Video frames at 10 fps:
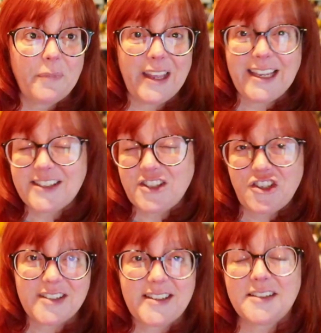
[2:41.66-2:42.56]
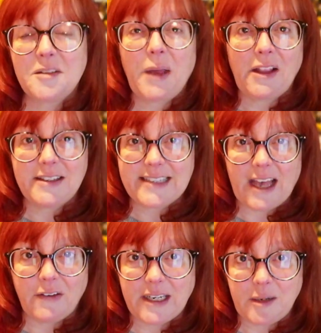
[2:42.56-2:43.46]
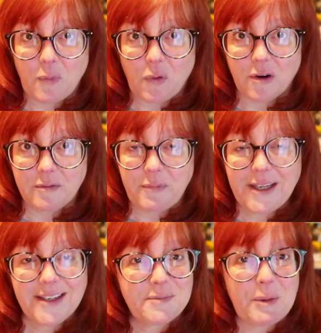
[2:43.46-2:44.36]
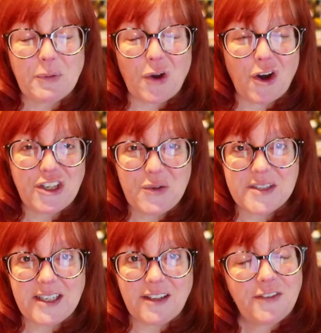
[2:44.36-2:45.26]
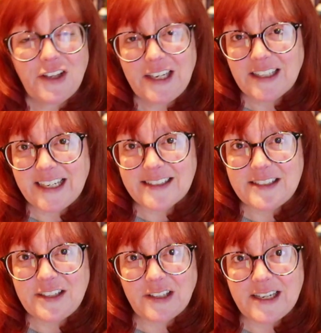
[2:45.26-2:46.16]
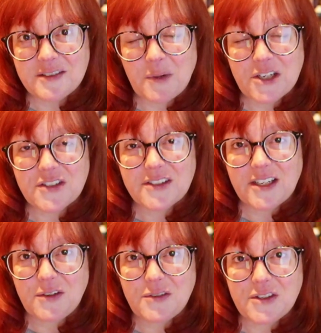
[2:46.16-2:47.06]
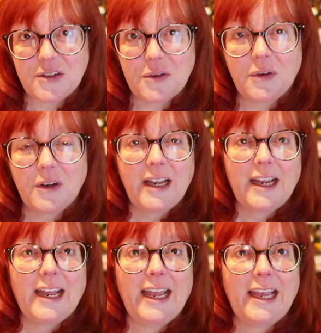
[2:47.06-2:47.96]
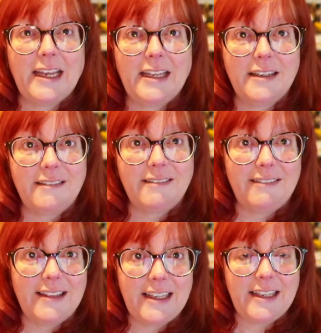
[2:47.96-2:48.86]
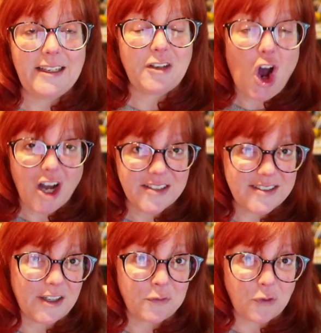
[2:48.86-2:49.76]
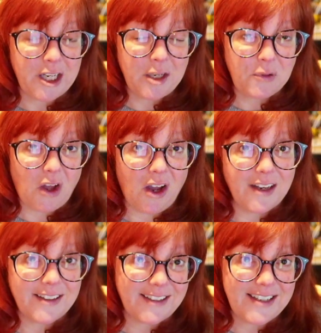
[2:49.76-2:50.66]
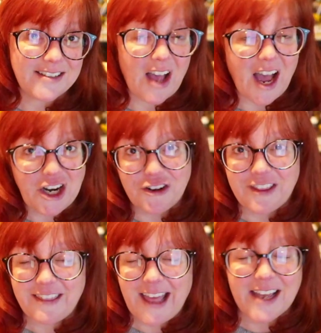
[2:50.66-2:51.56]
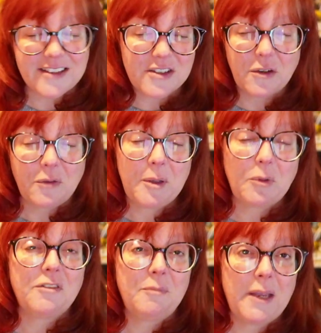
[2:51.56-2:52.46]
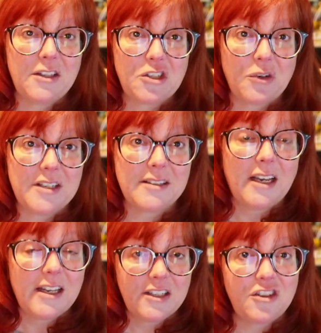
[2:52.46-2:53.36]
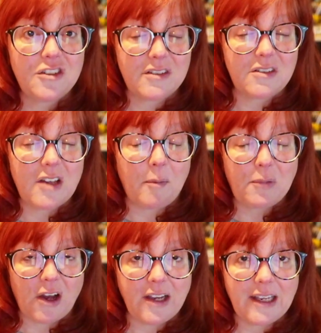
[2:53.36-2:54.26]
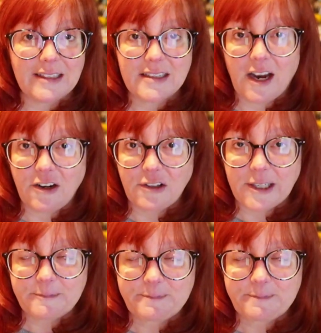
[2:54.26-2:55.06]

It just doesn't balance out anymore because people aren't using affiliate links nearly as much as they used to and the cost of running a blog is higher than that. So people have made the choice to just stop blogging entirely.